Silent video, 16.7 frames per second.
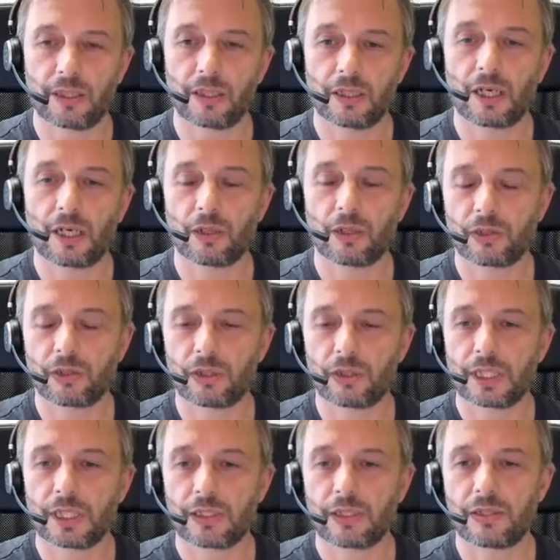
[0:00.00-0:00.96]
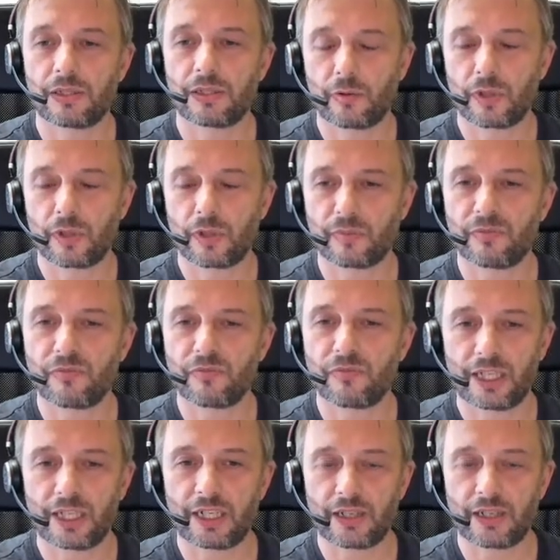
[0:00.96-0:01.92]
counter-terrorism
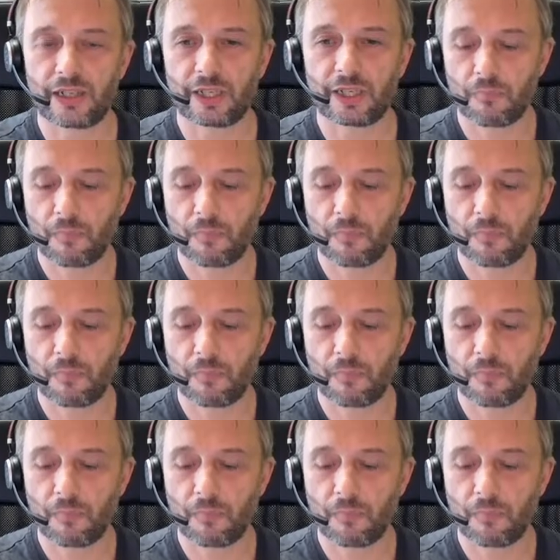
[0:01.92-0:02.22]
financing.